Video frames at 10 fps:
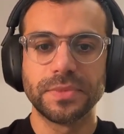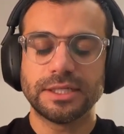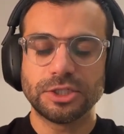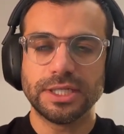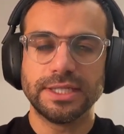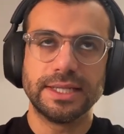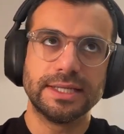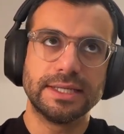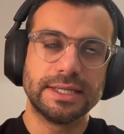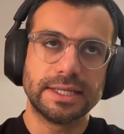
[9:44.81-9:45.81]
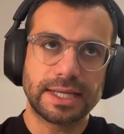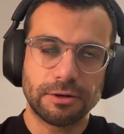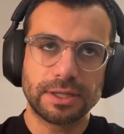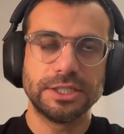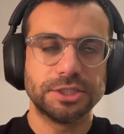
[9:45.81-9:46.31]
Essentially, the
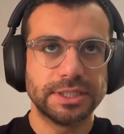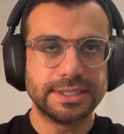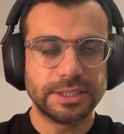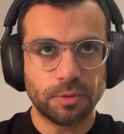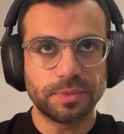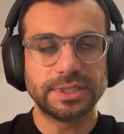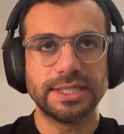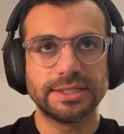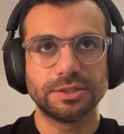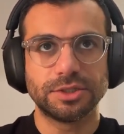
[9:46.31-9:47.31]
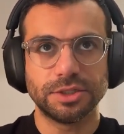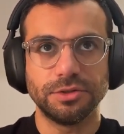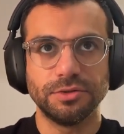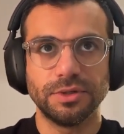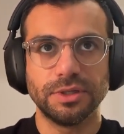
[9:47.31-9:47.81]
calculation is the opposite
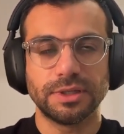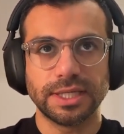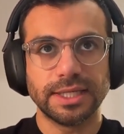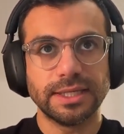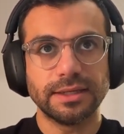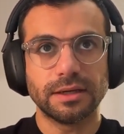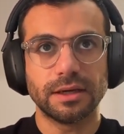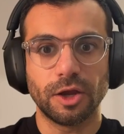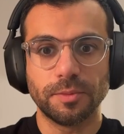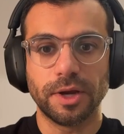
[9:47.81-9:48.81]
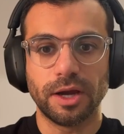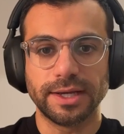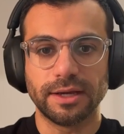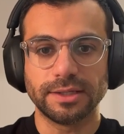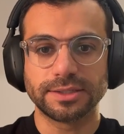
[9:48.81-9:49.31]
to the HOMA-IR.